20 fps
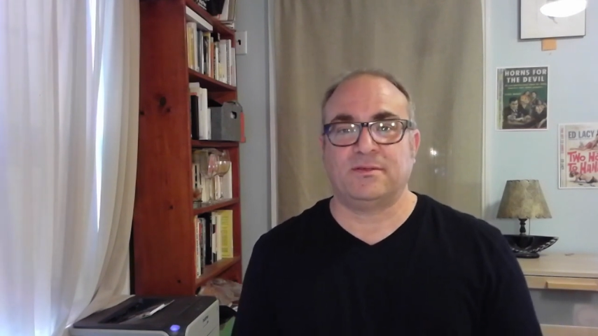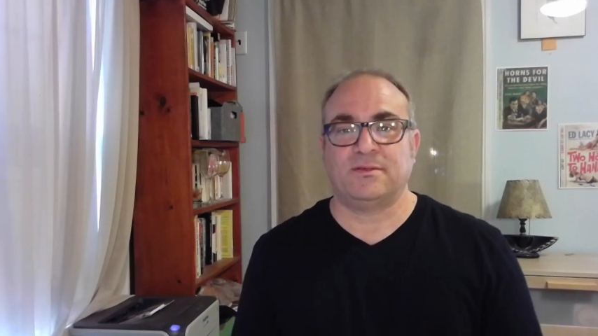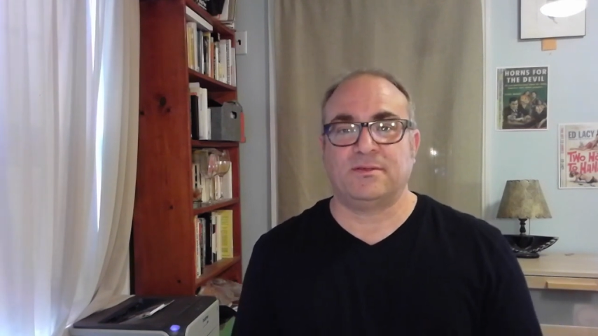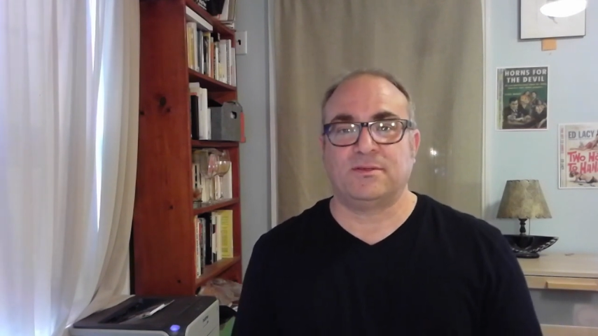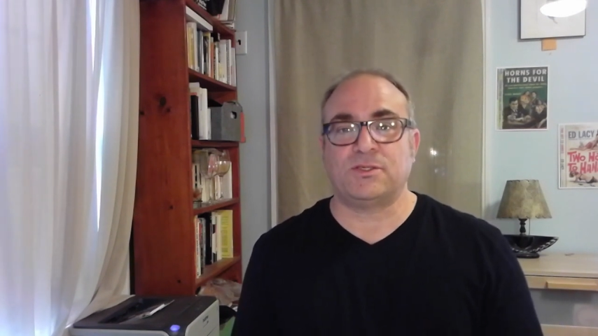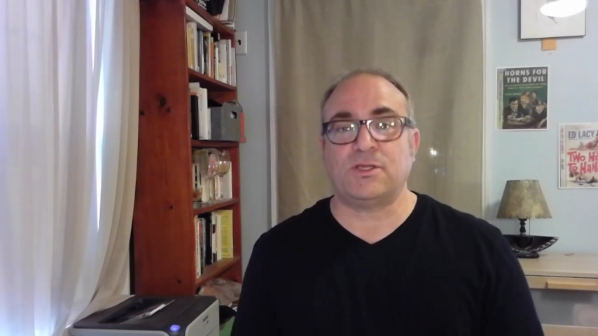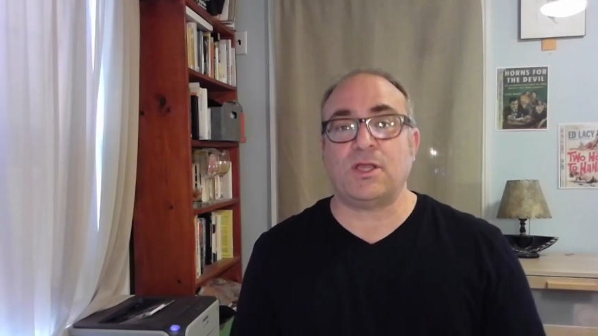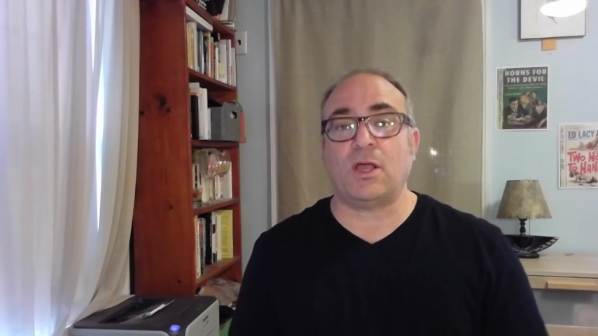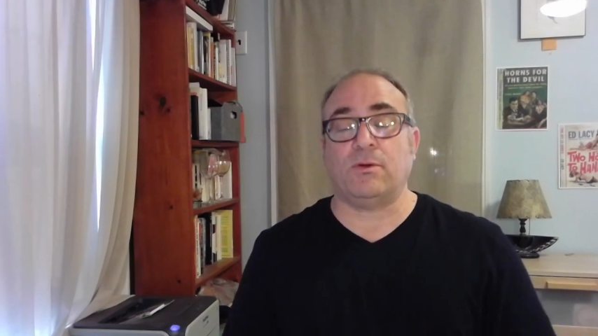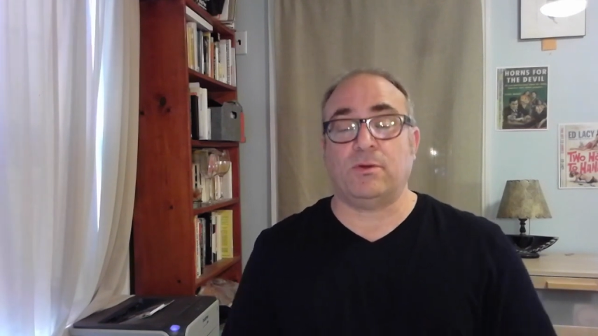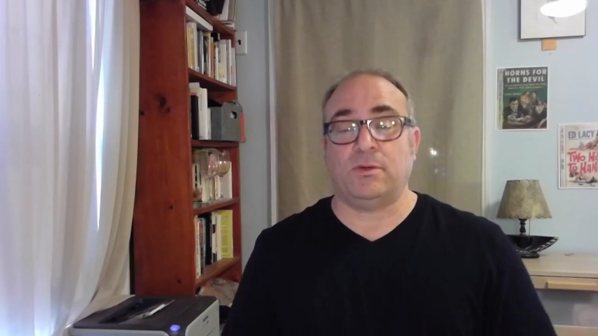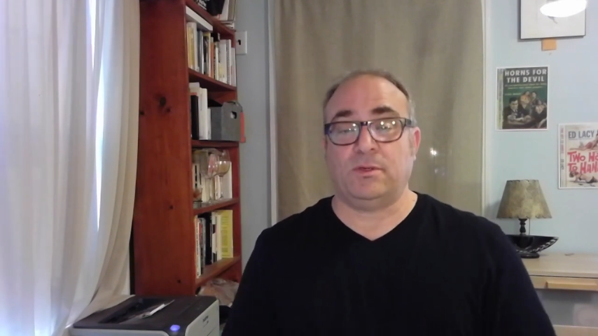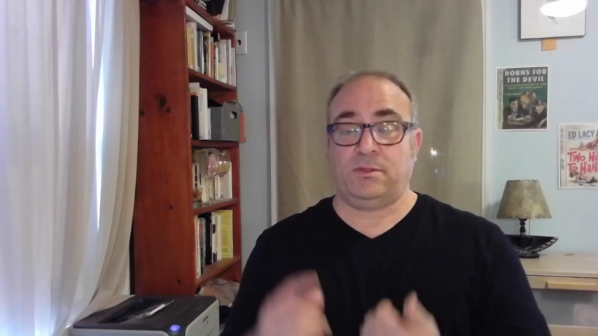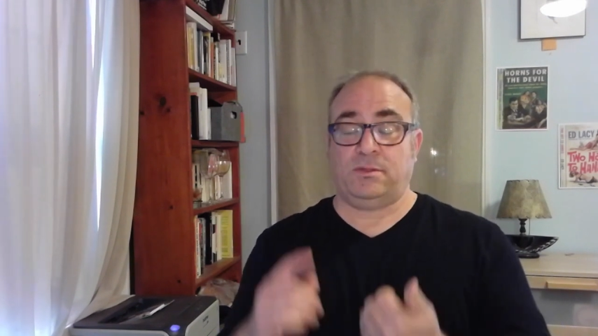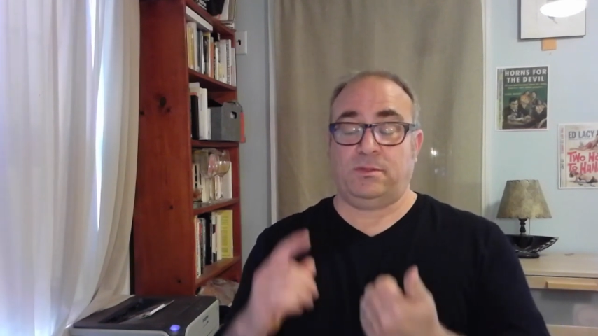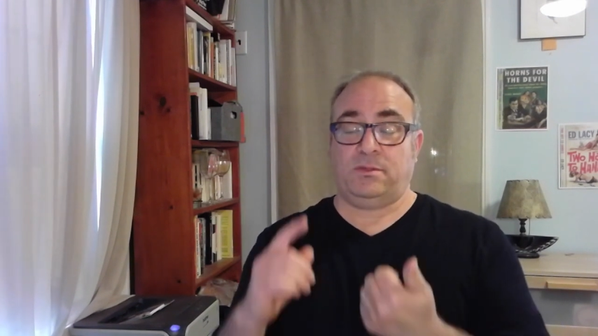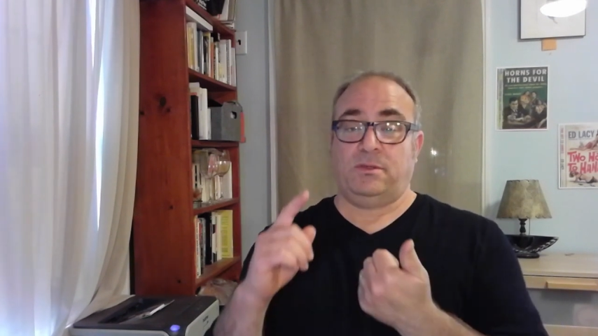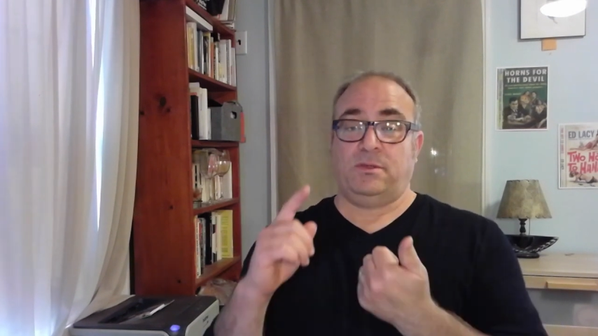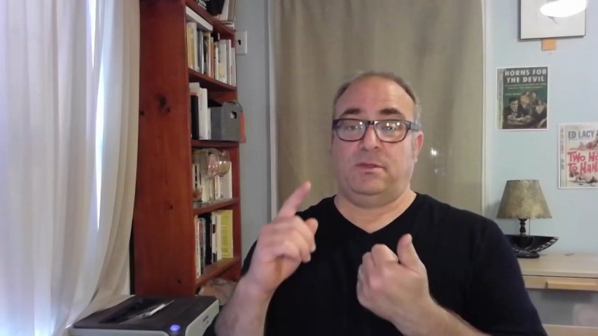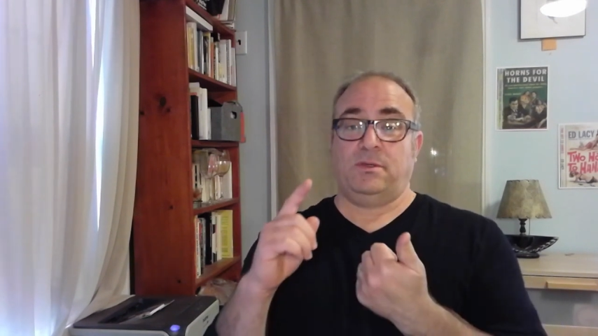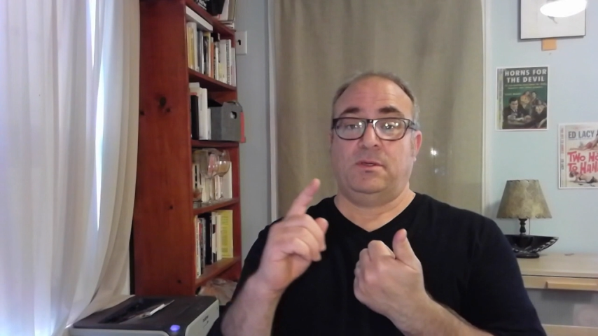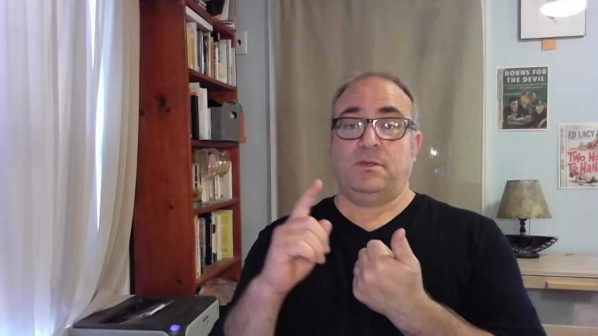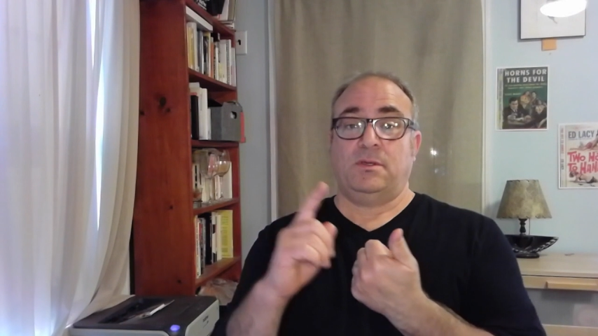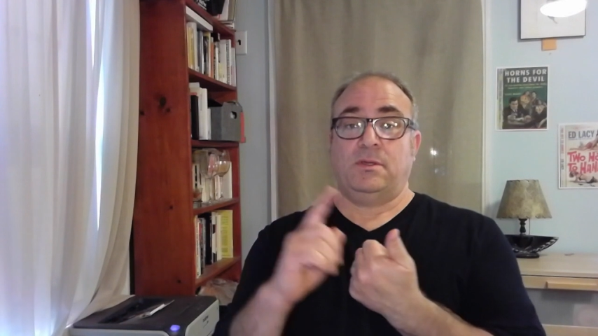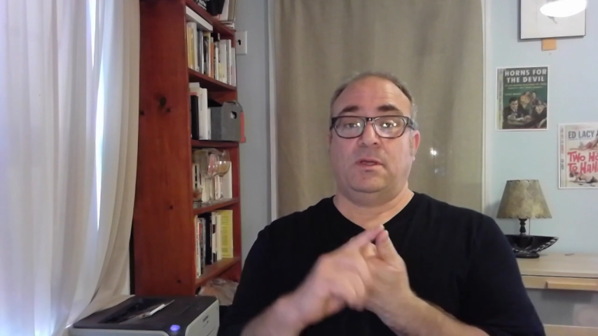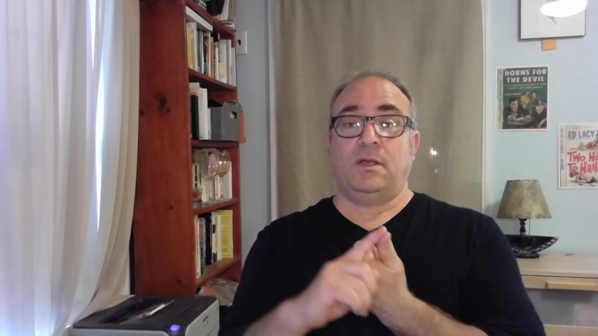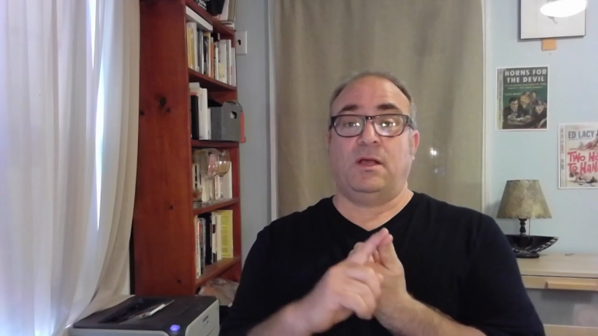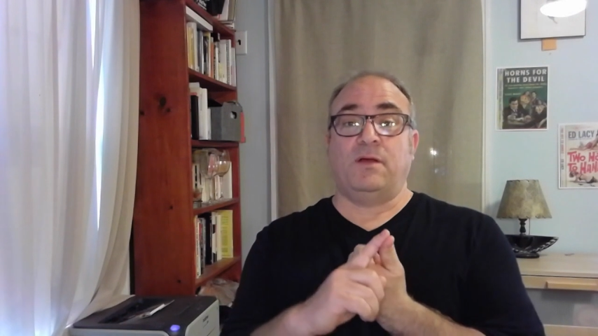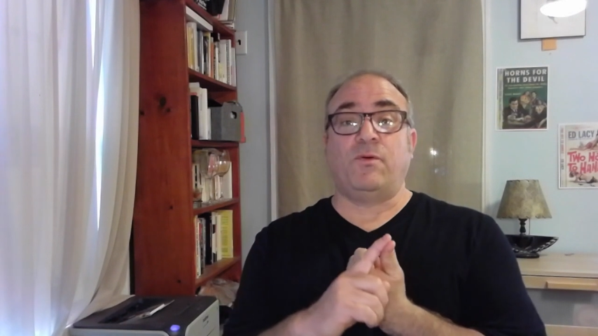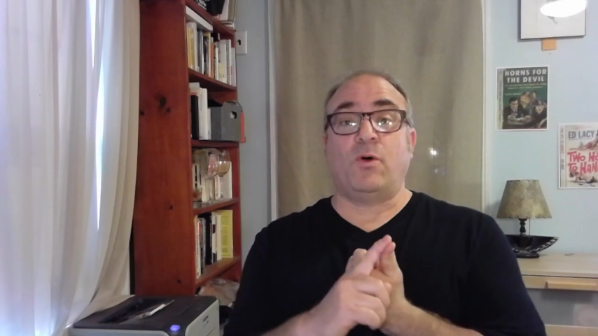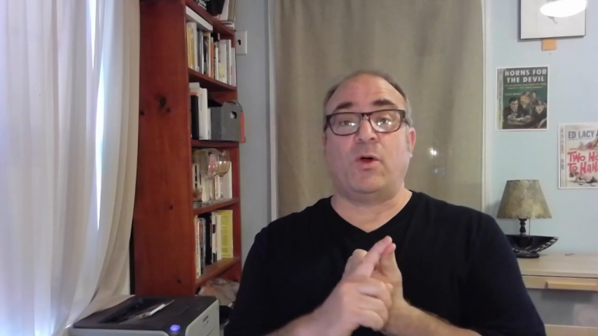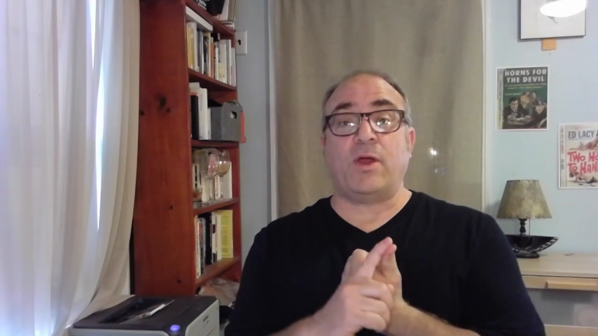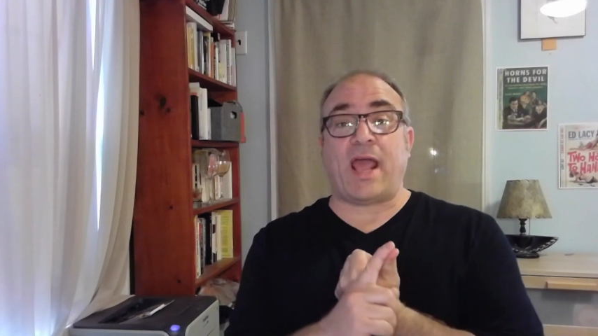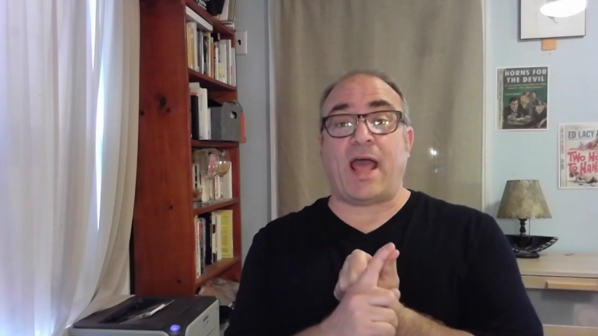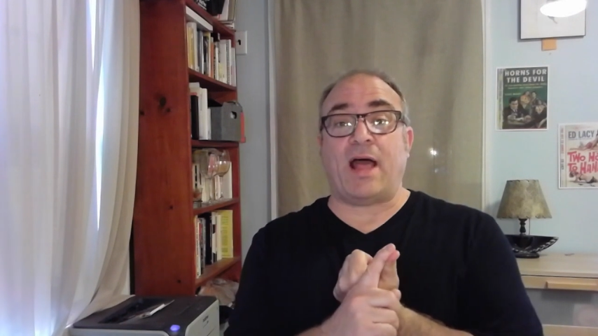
So, avoid